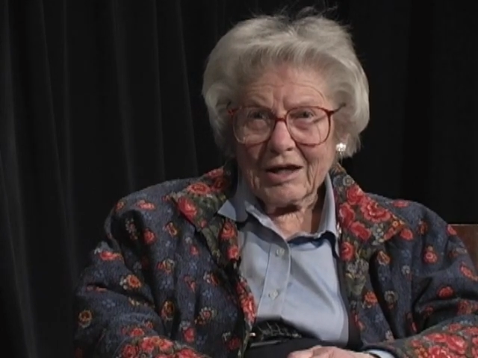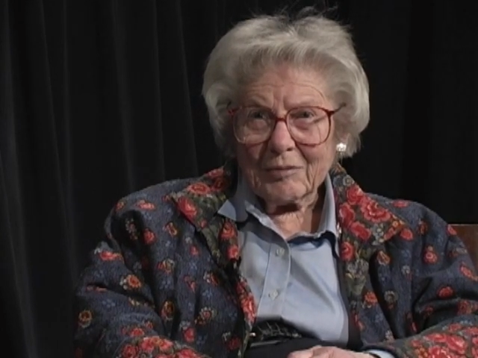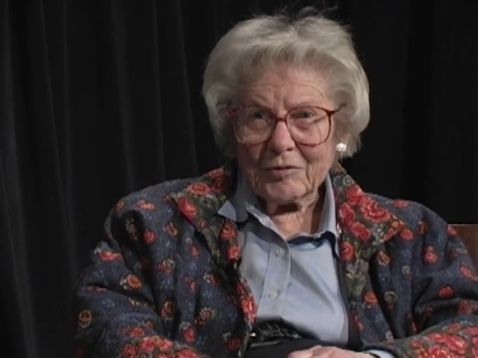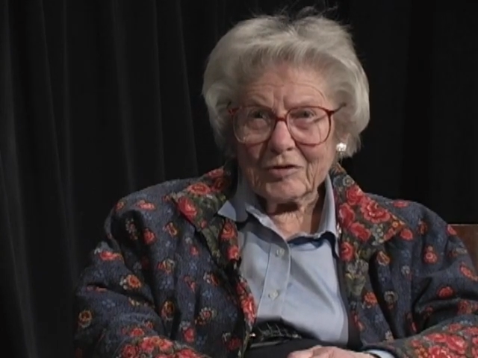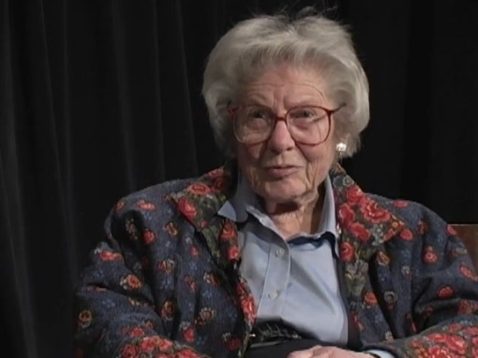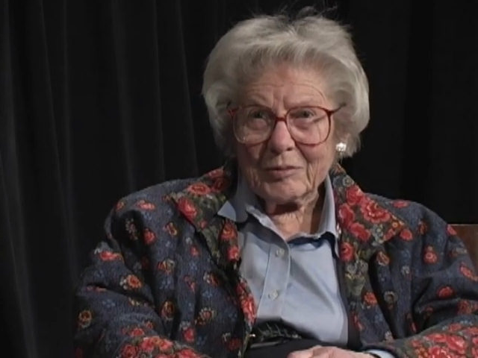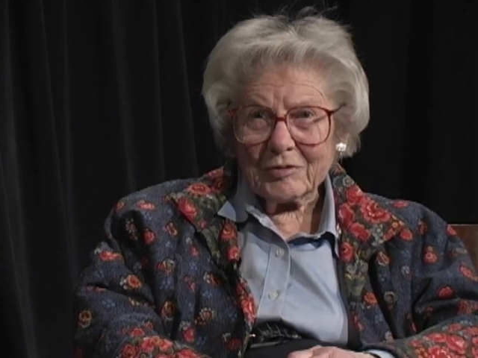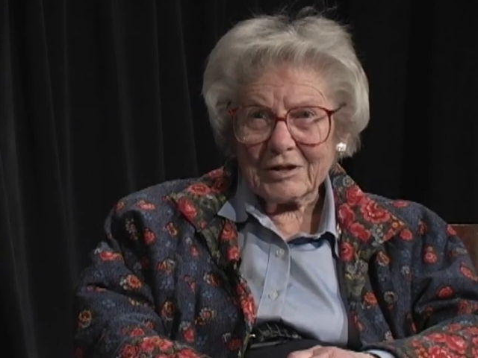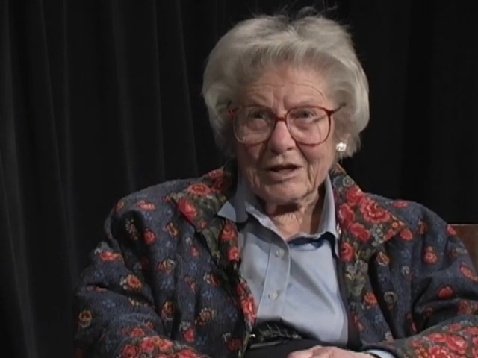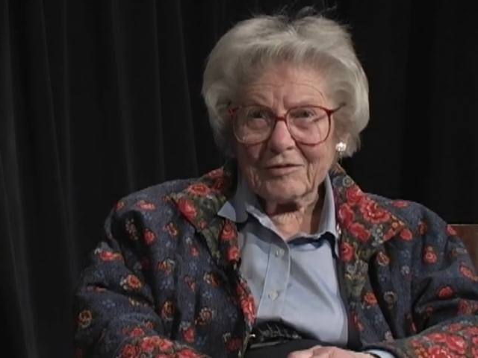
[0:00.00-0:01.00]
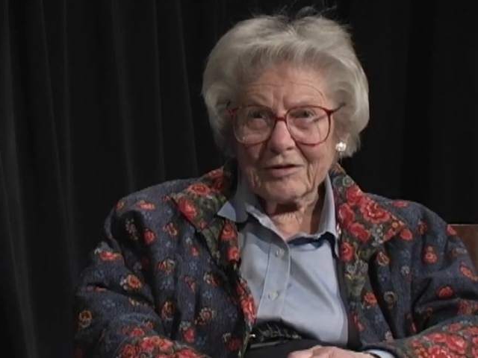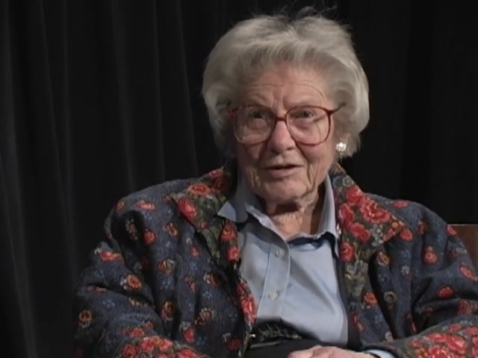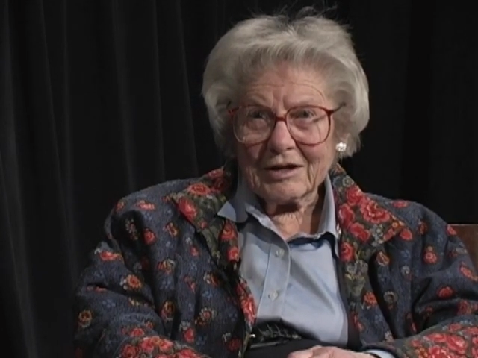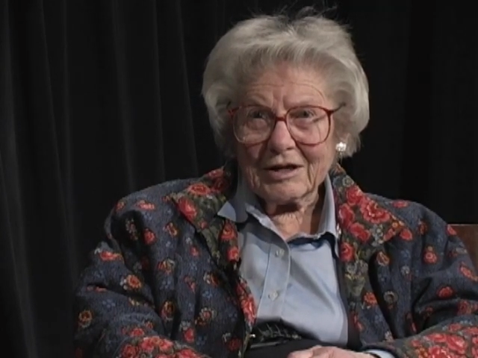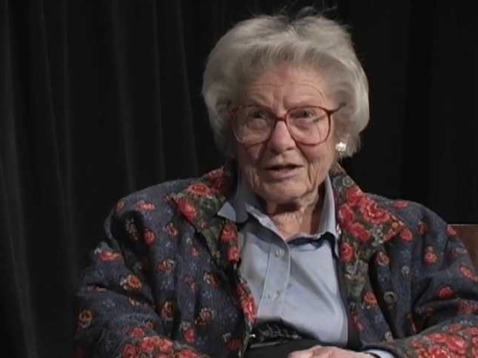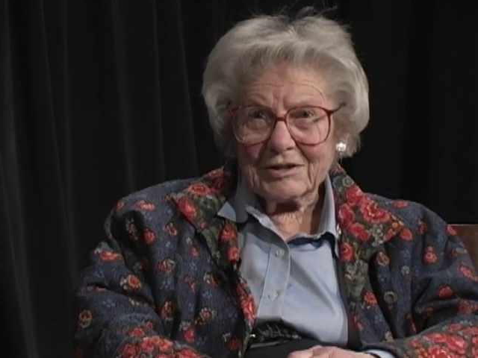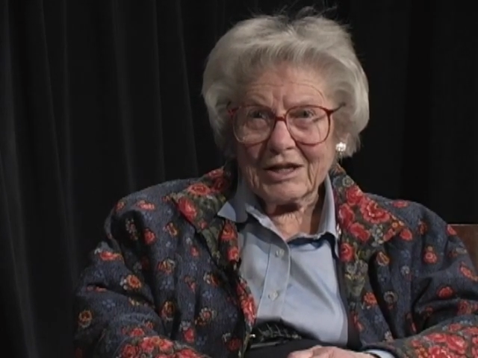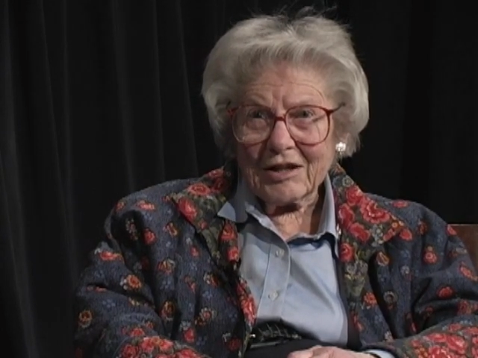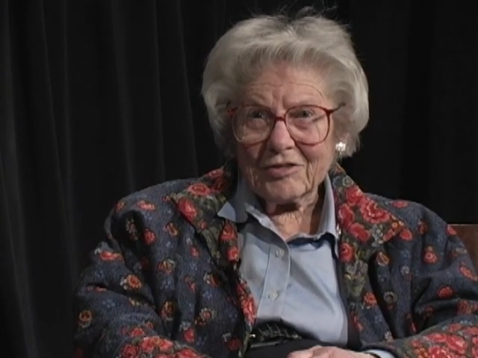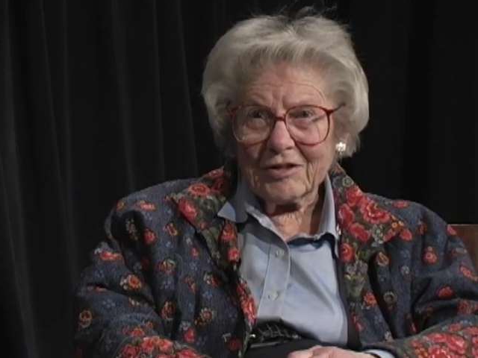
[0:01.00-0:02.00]
Most people give a
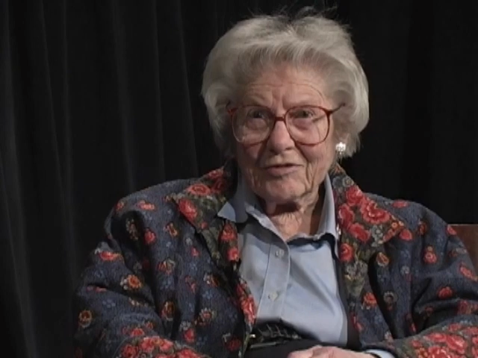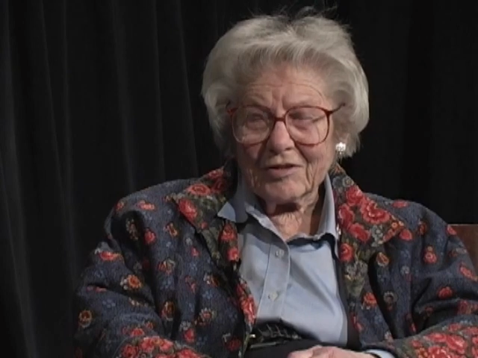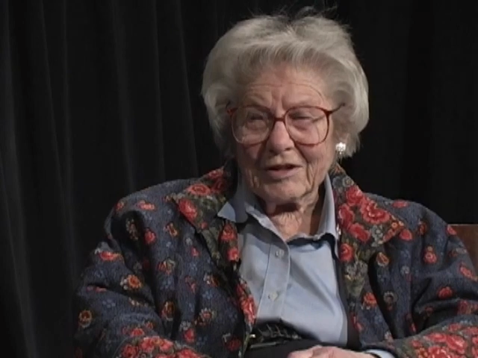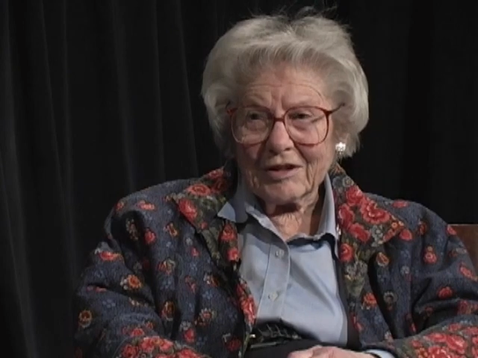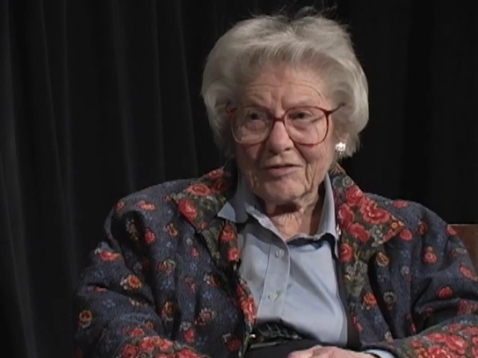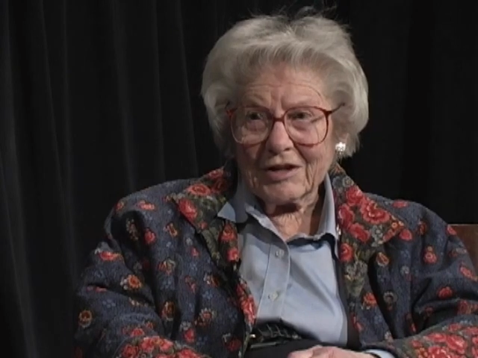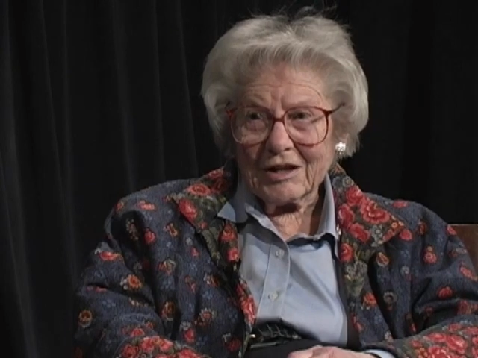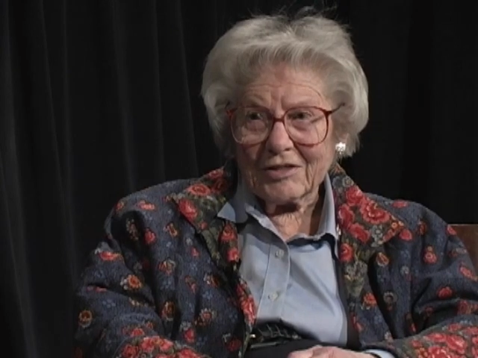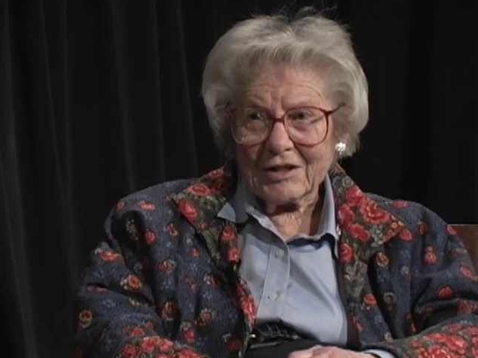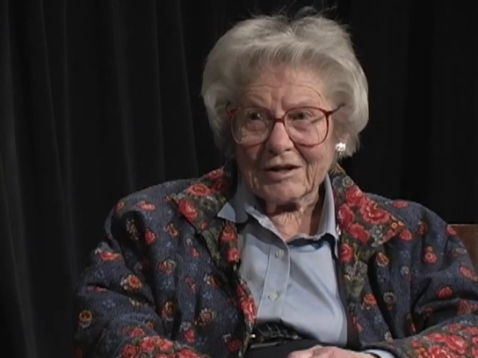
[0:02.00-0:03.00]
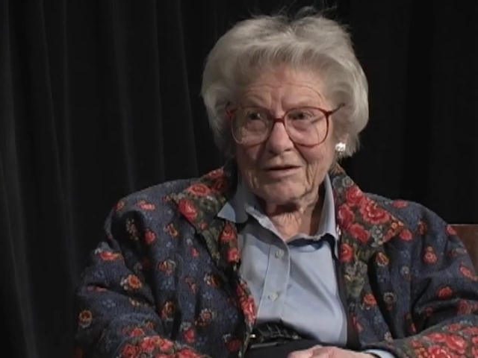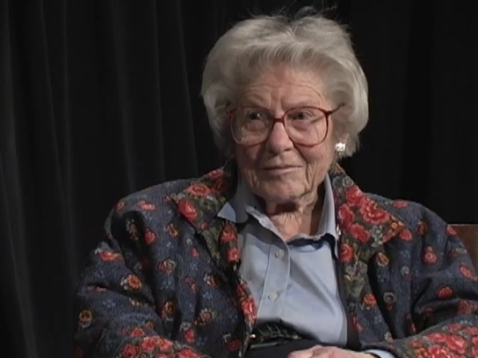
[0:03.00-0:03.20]
tenth if they give anything.